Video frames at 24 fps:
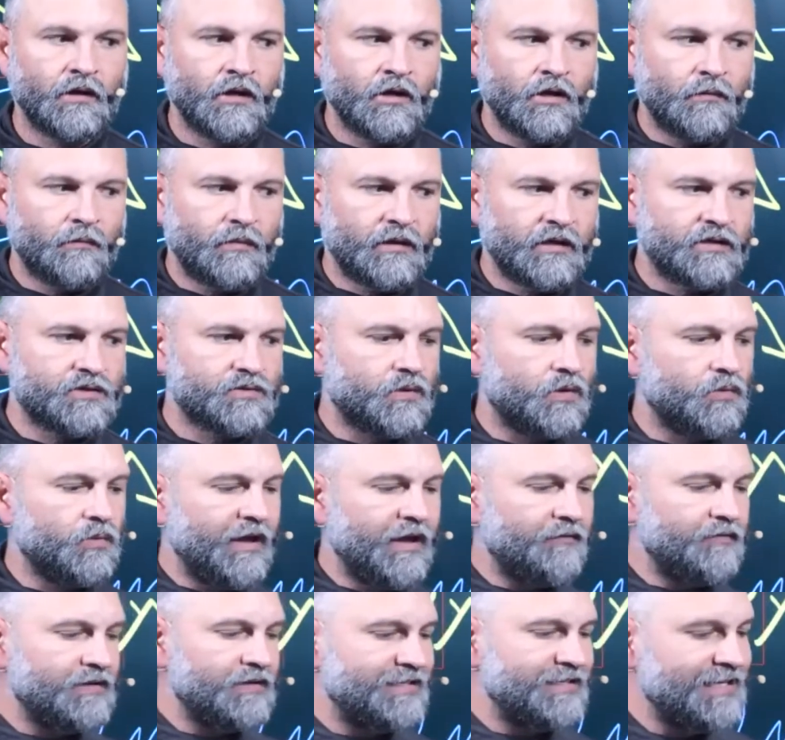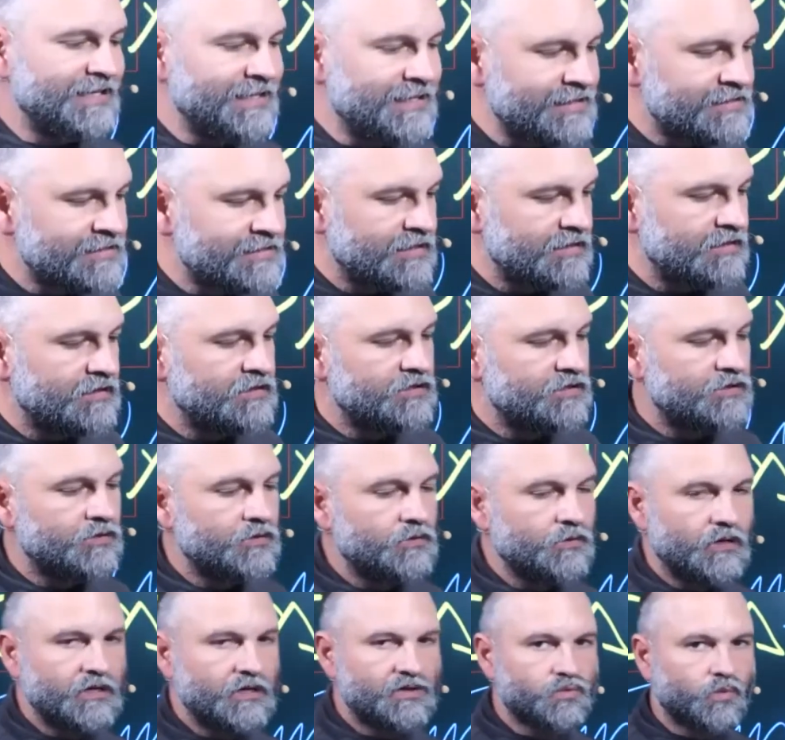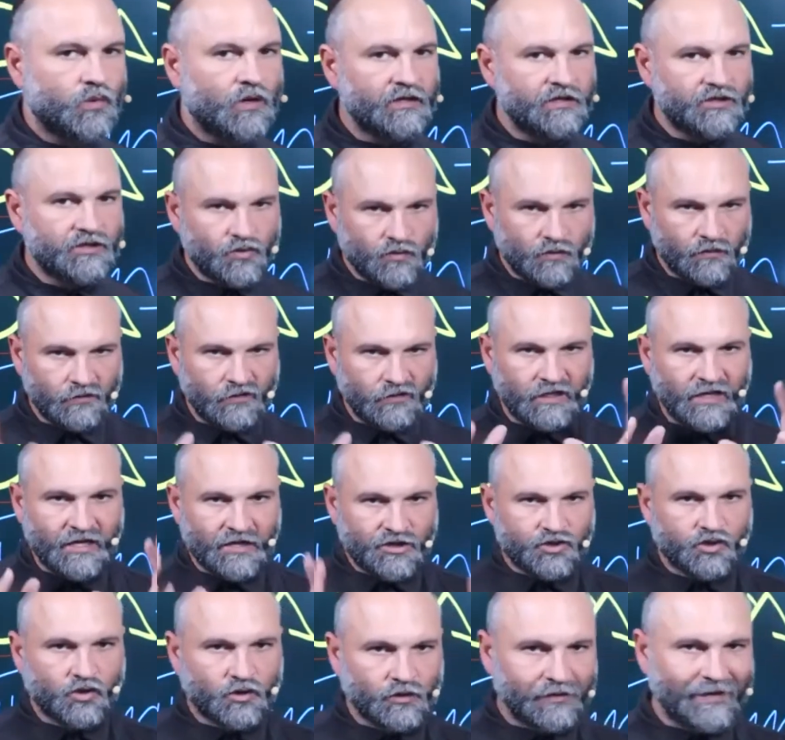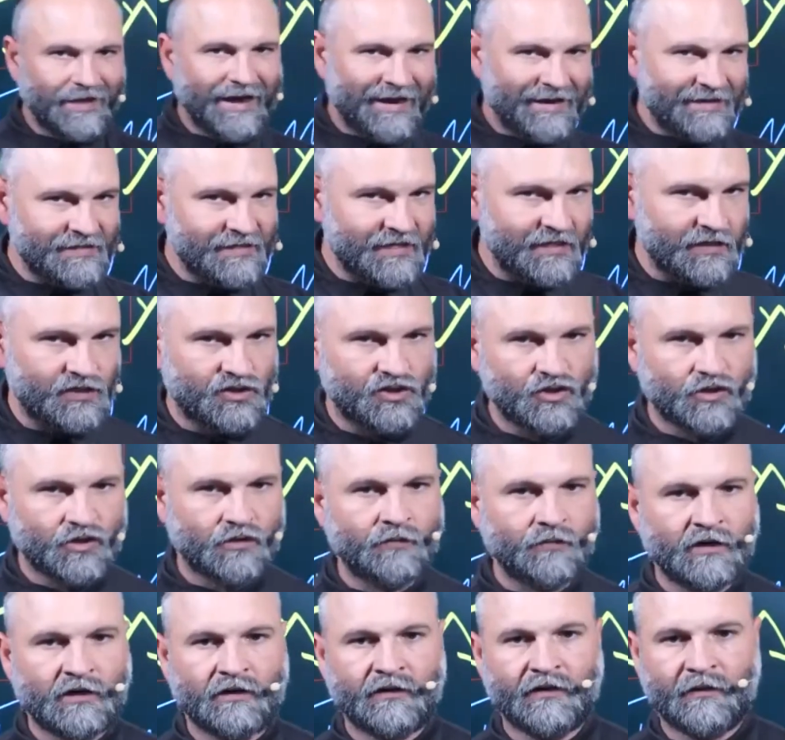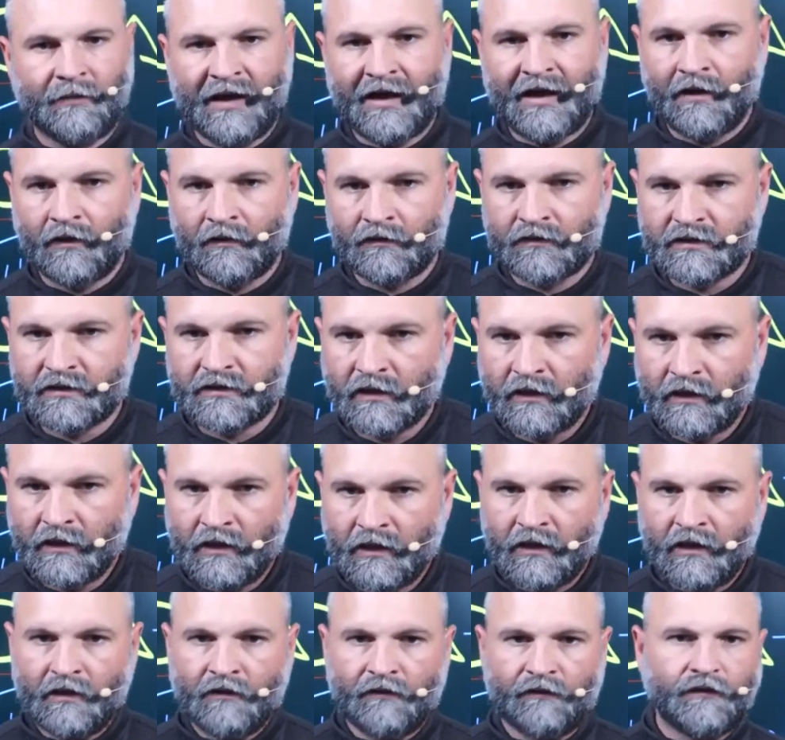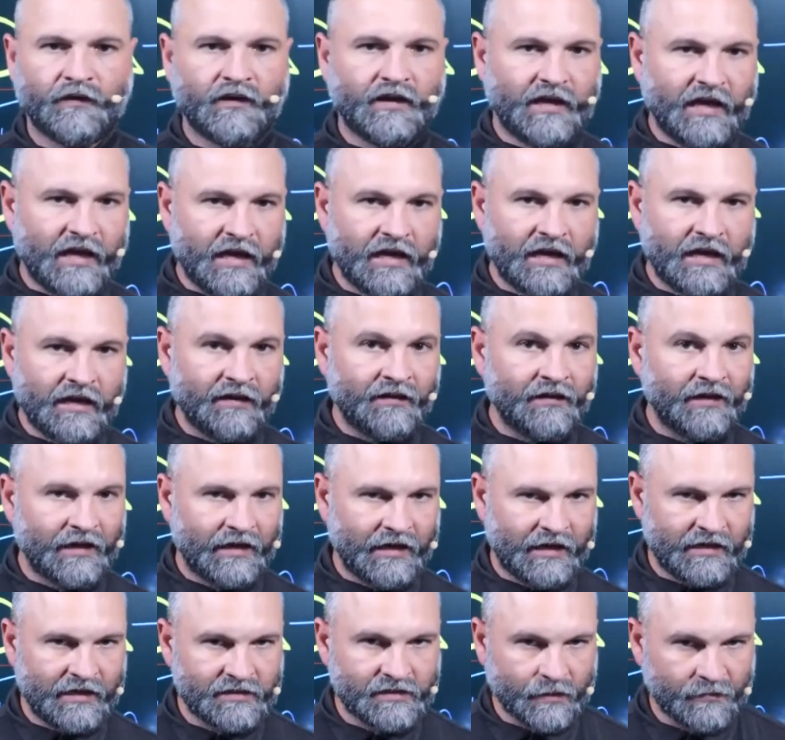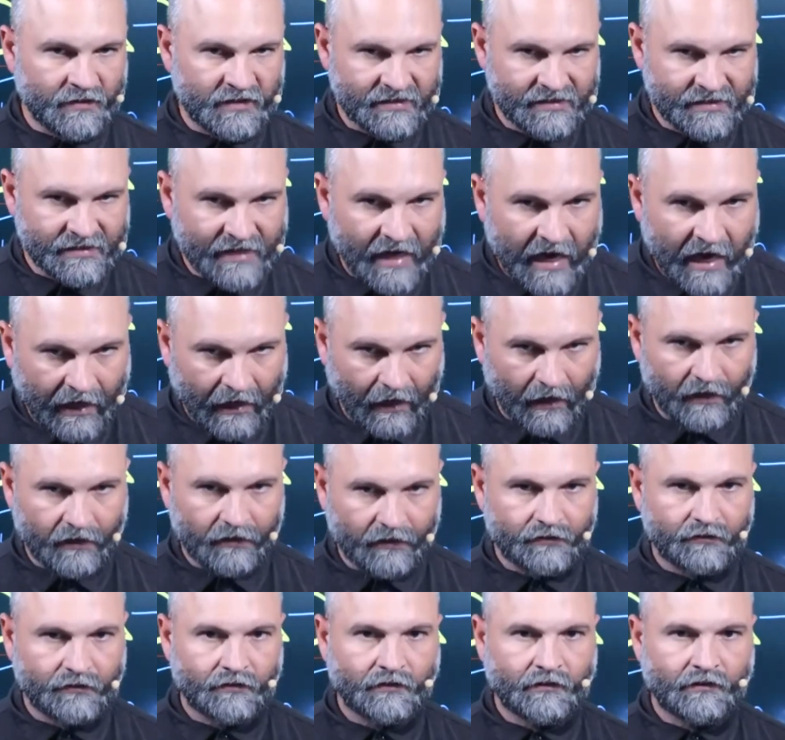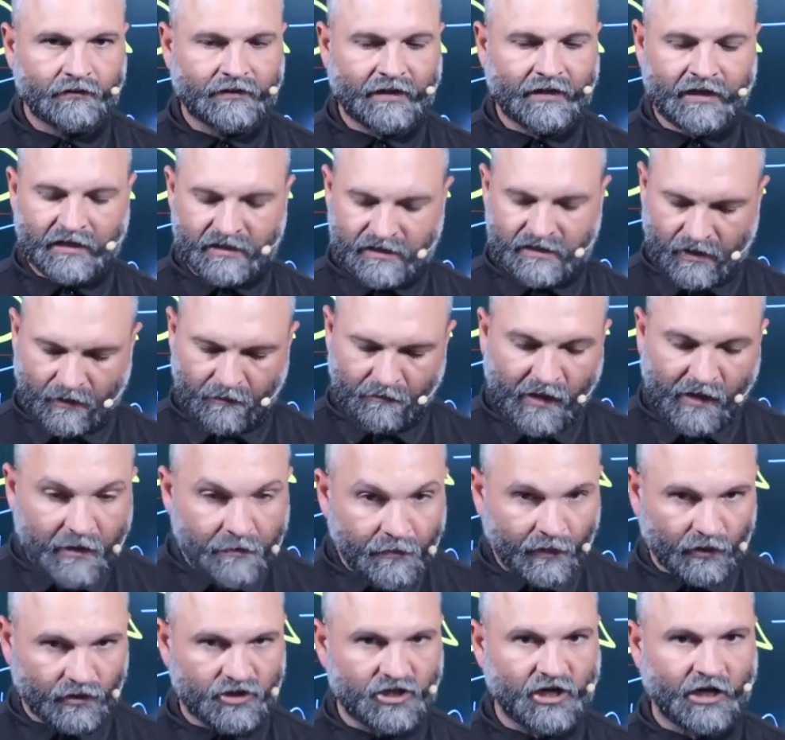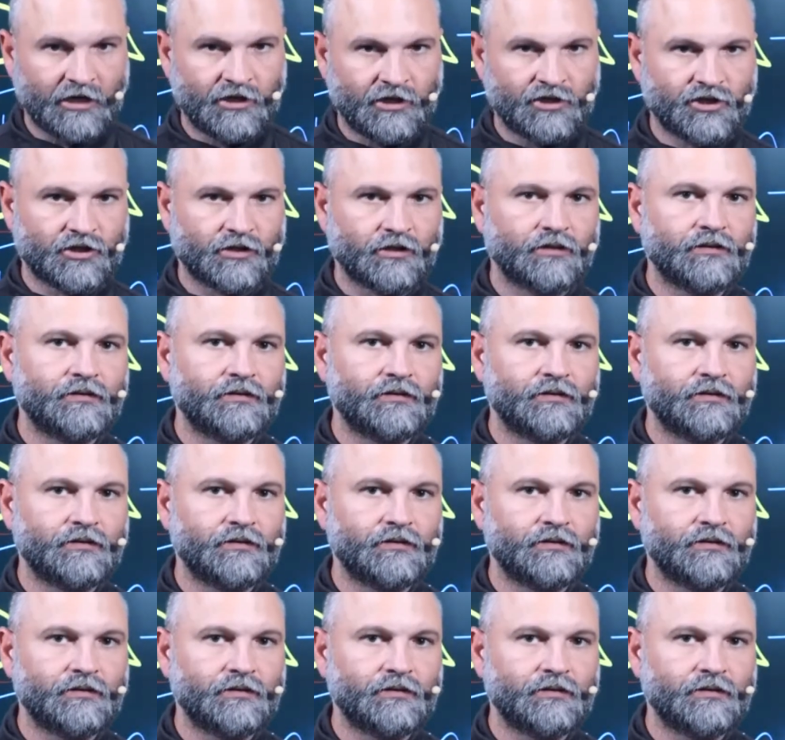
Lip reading: Because what we have a tendency to do is want to literalize his Sermon on the Mount, forgetting that he's a Messiah, that he's a people changer,